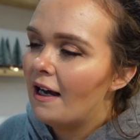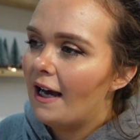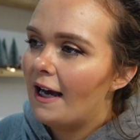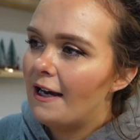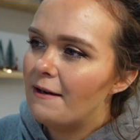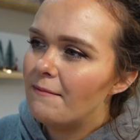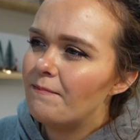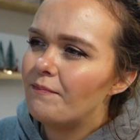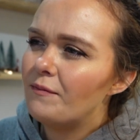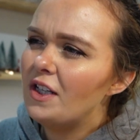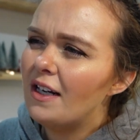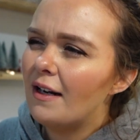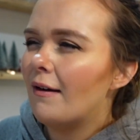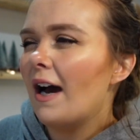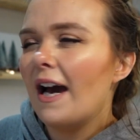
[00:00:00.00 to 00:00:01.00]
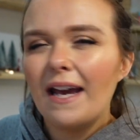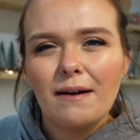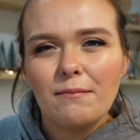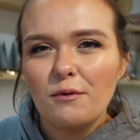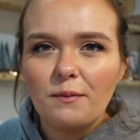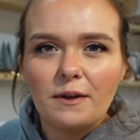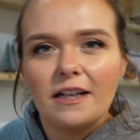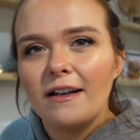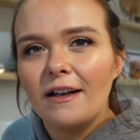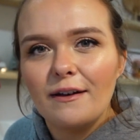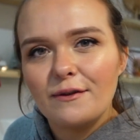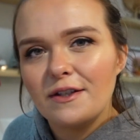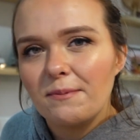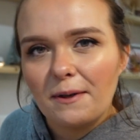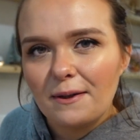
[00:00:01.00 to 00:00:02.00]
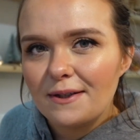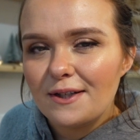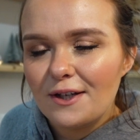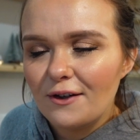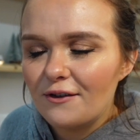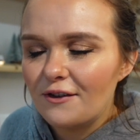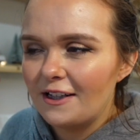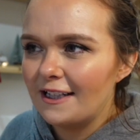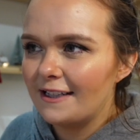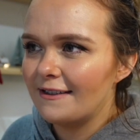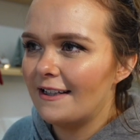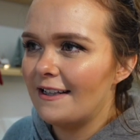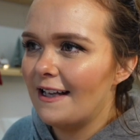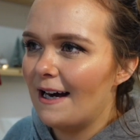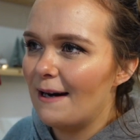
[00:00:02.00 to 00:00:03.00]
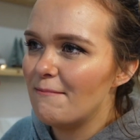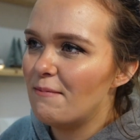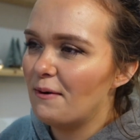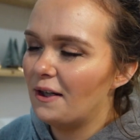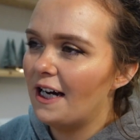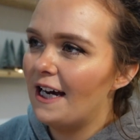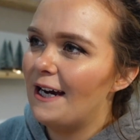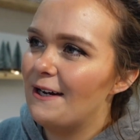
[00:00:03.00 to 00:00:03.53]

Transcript: you know, I am a bit nervous about stuff and things like that. But